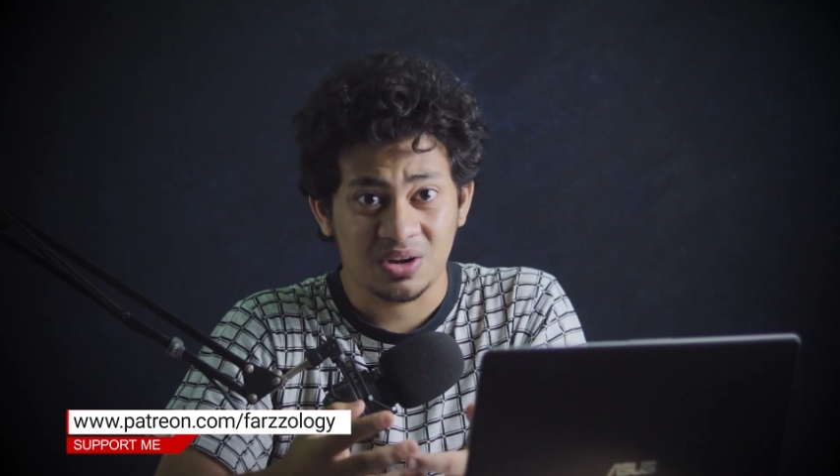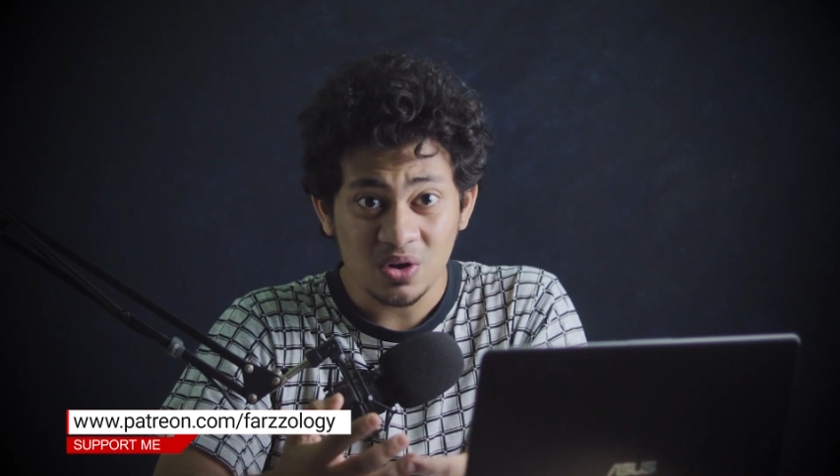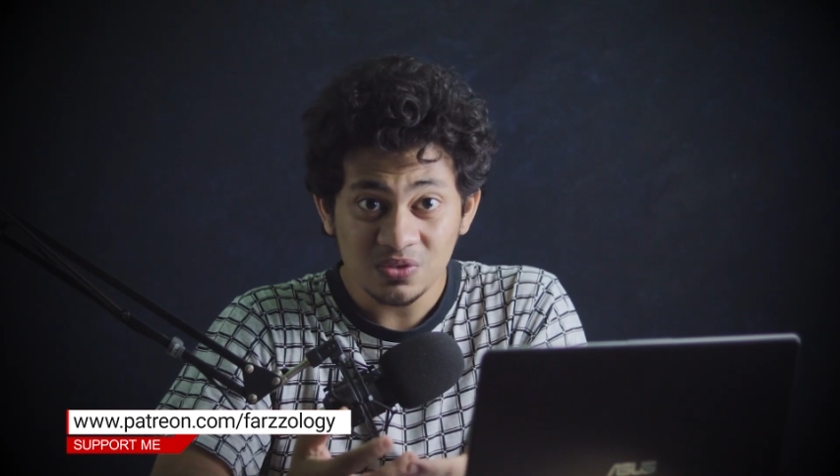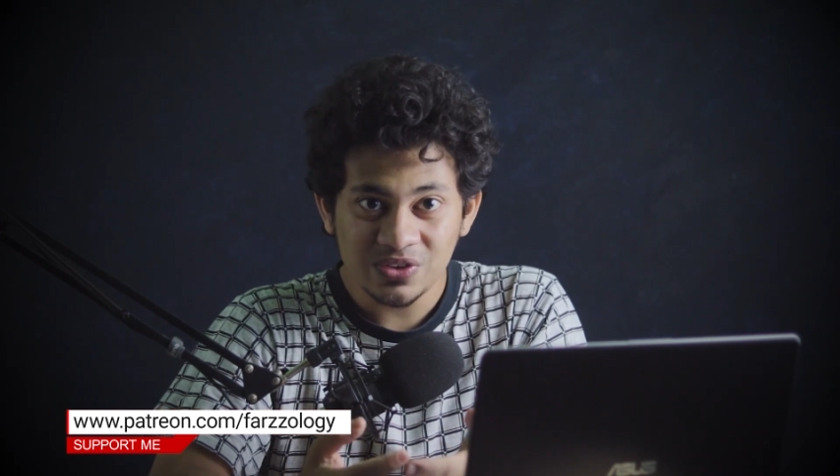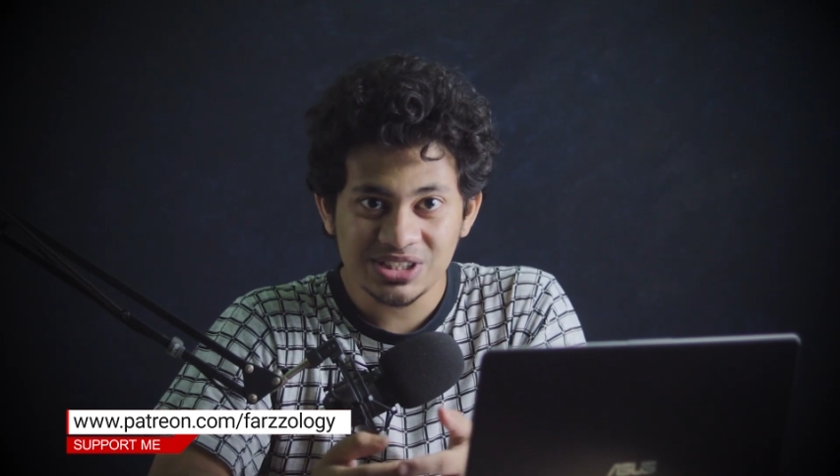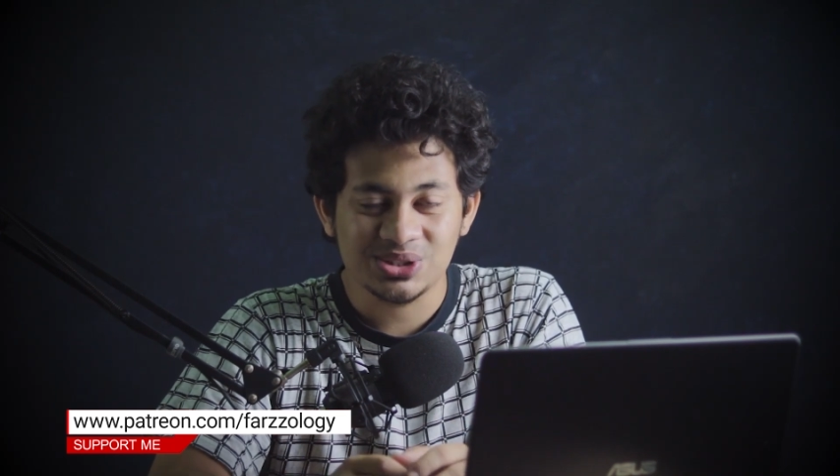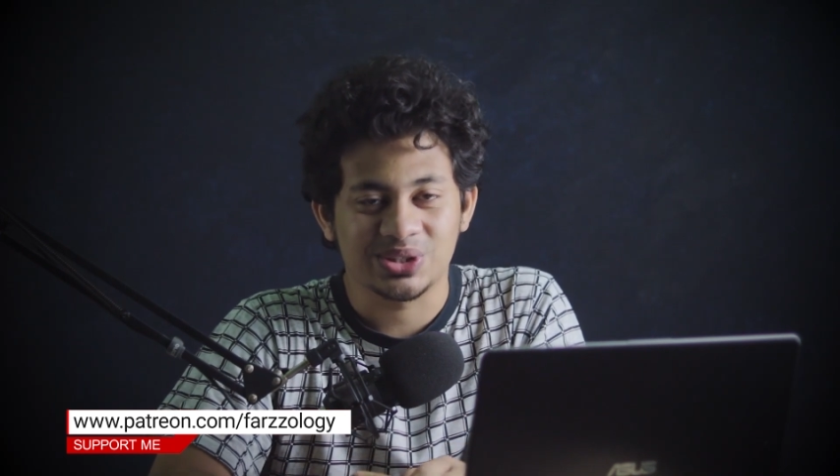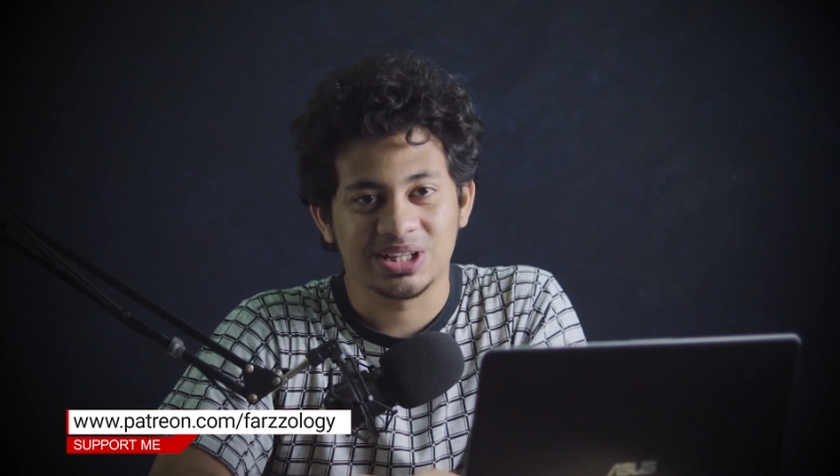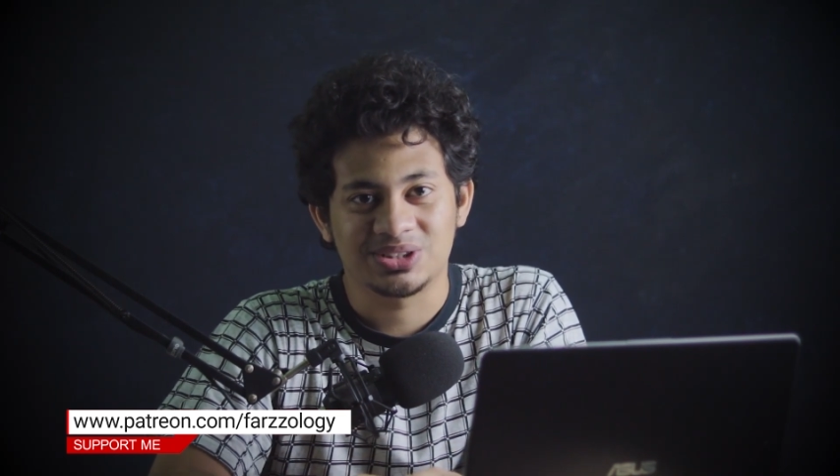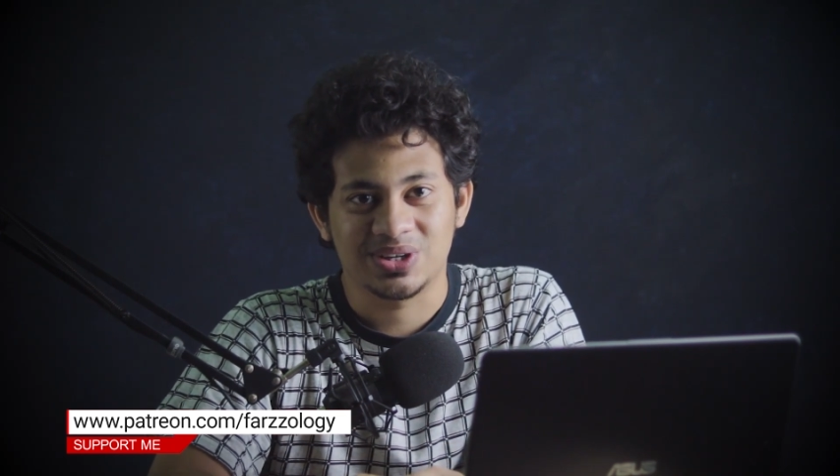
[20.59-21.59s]

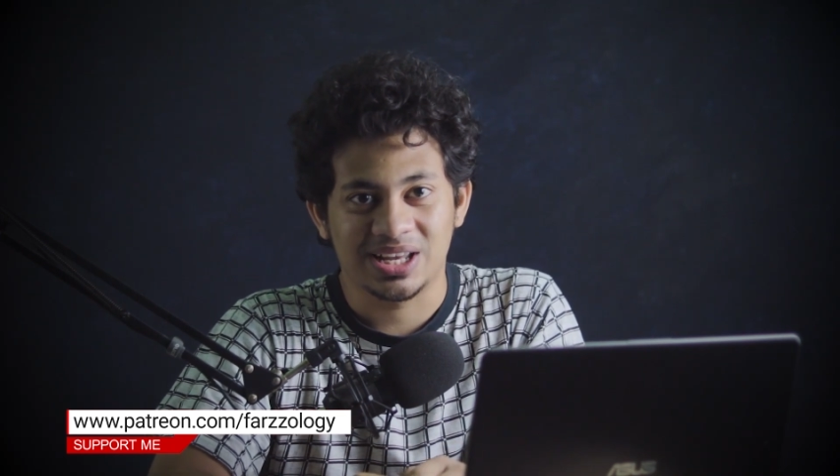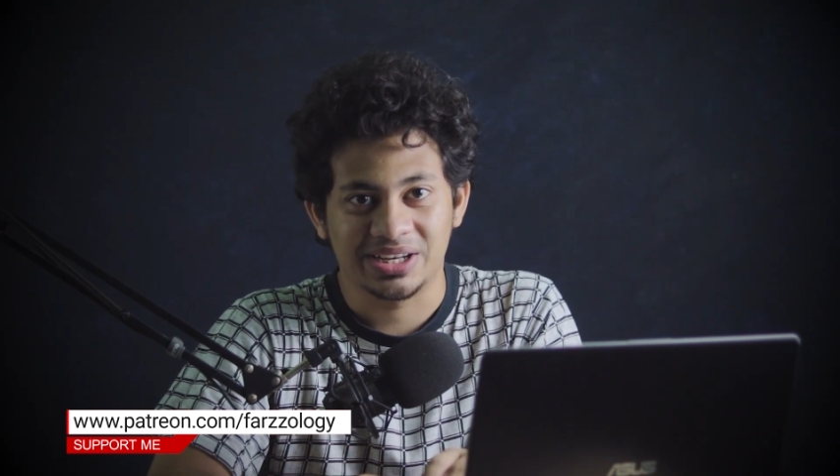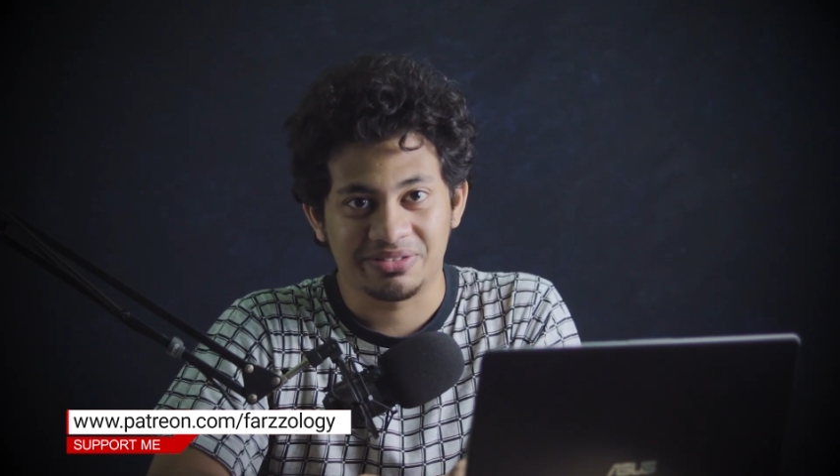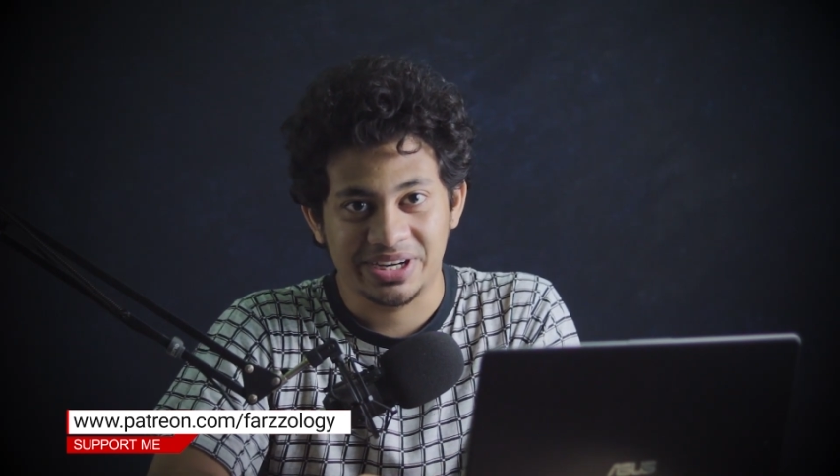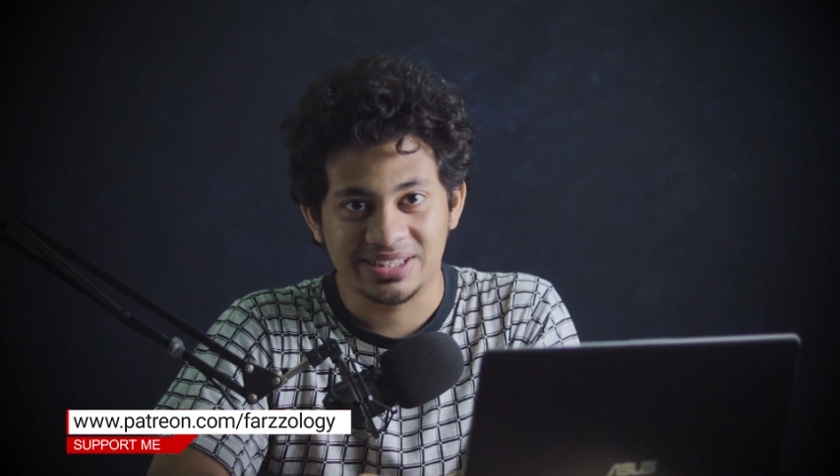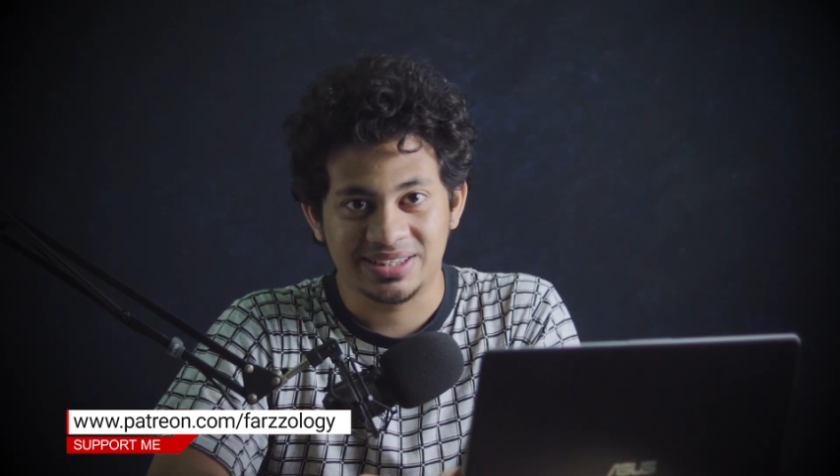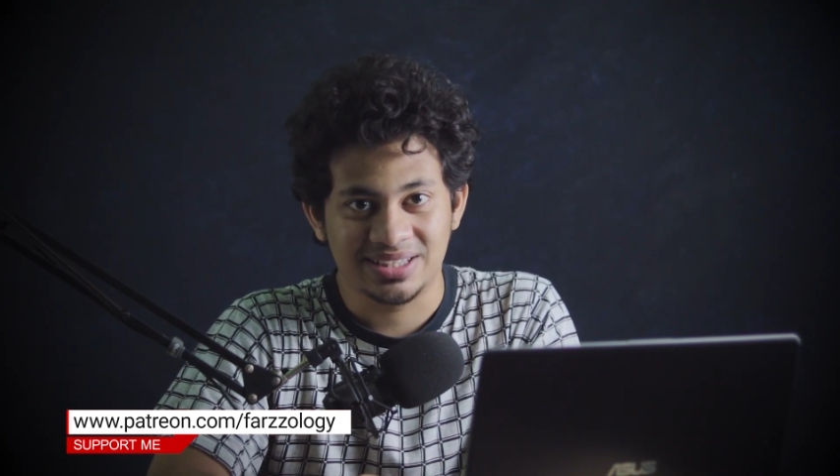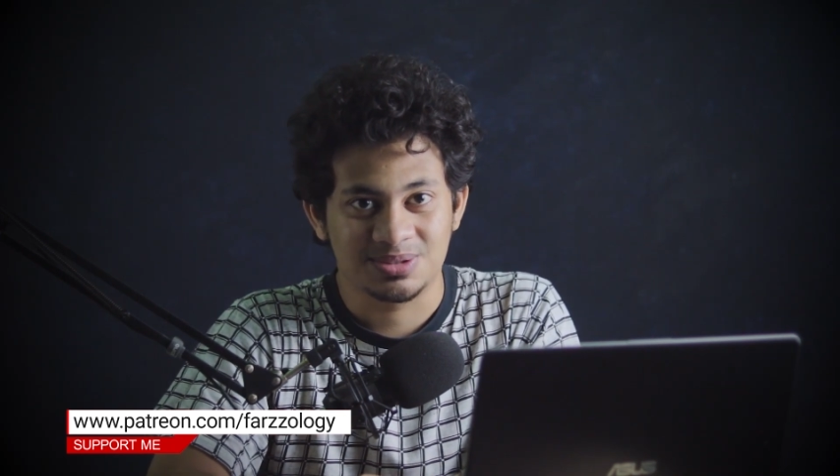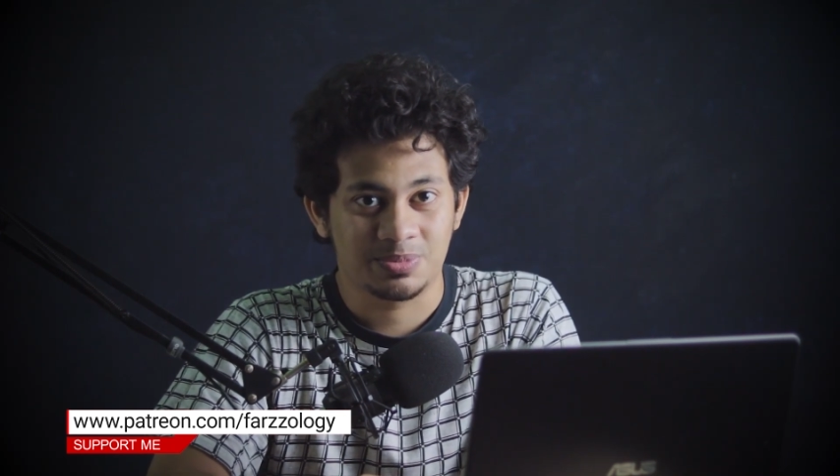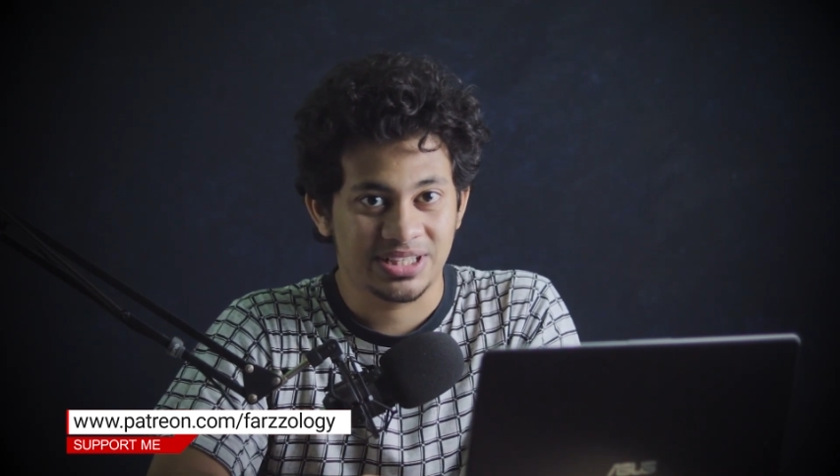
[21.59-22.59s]
conventional to color grade
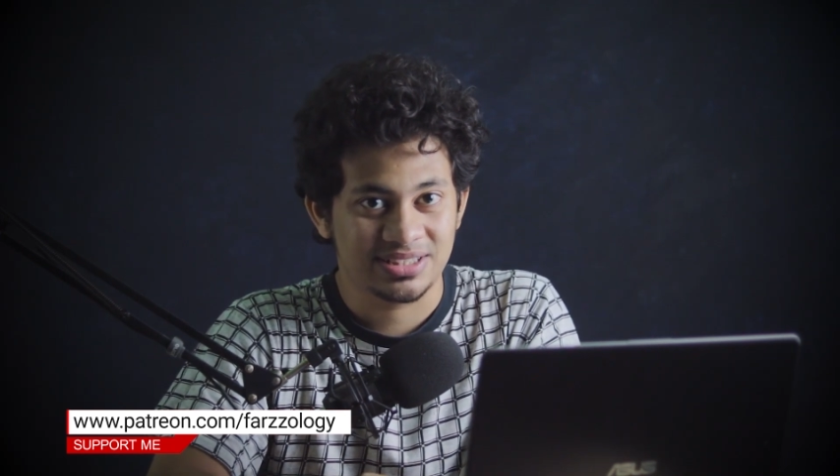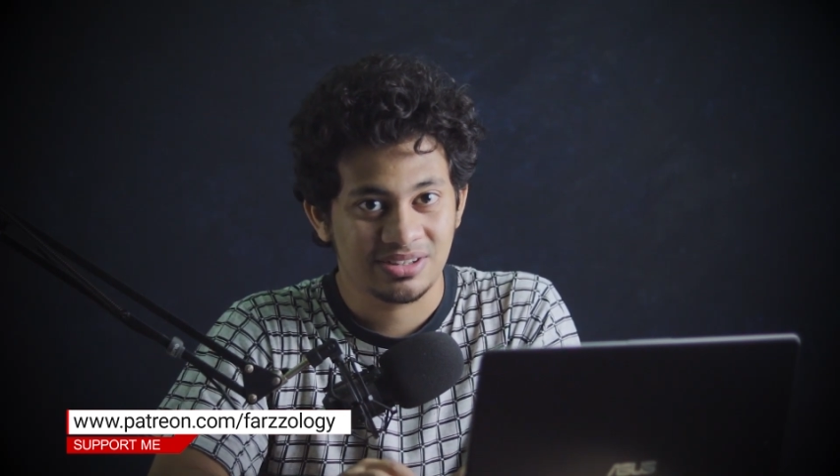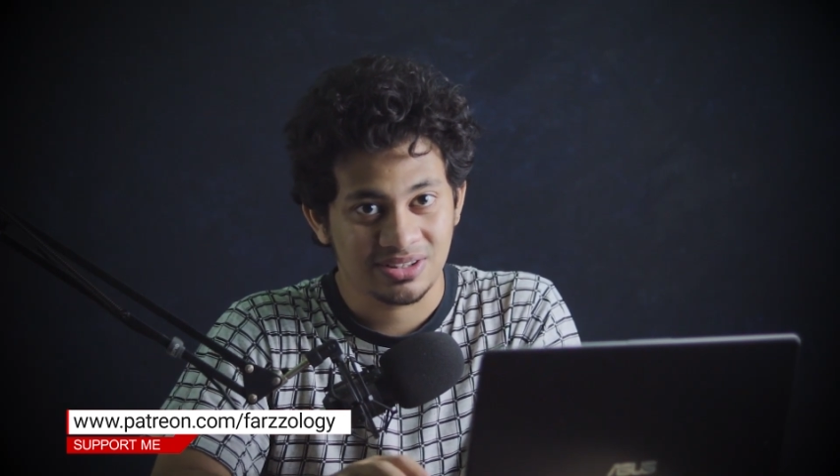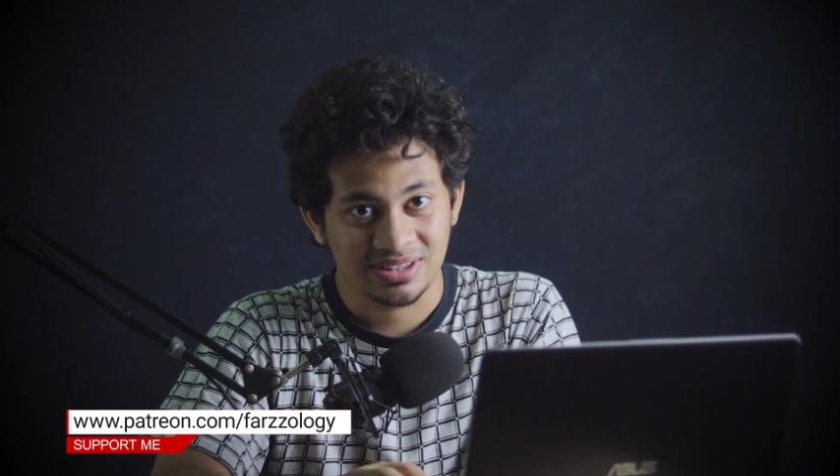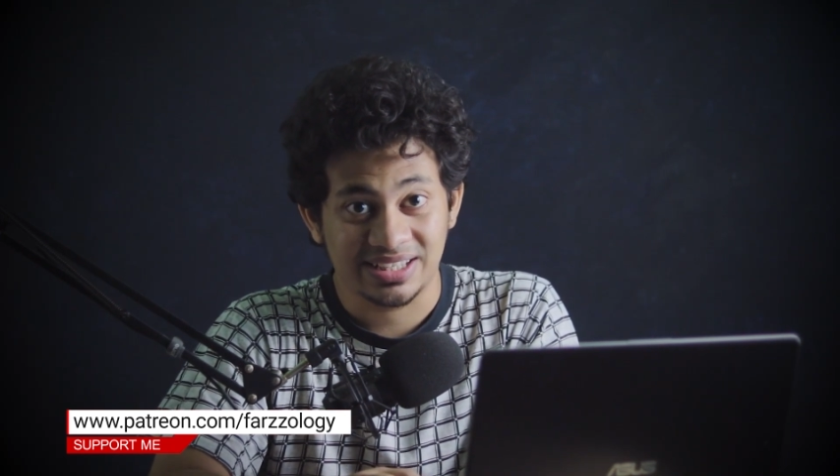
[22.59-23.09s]
this picture